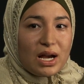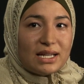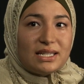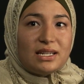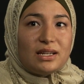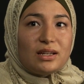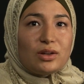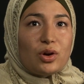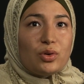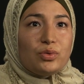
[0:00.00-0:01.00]
I didn't
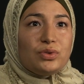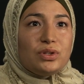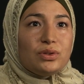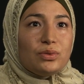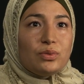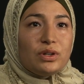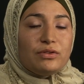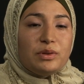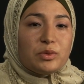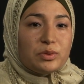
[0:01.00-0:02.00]
go to one
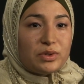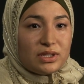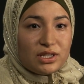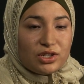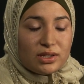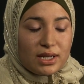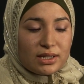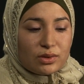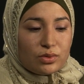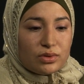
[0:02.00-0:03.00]
of the most prestigious high
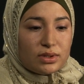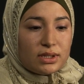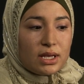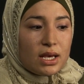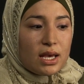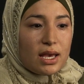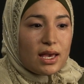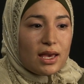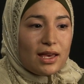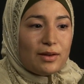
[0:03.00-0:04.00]
schools,
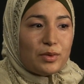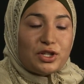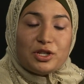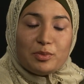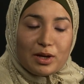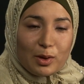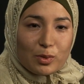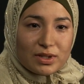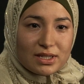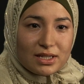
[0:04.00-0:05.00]
and my GPA
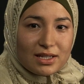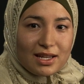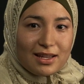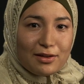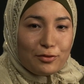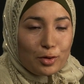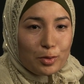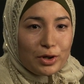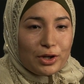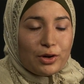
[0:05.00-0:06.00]
wasn't a
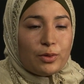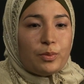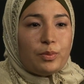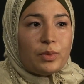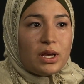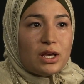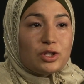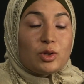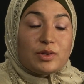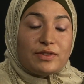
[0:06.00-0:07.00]
4.0,
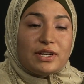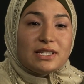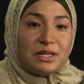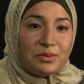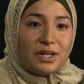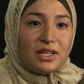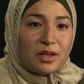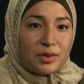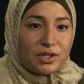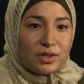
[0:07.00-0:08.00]
so I was very intimidated
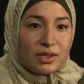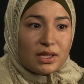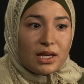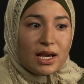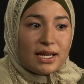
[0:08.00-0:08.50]
coming to UCLA.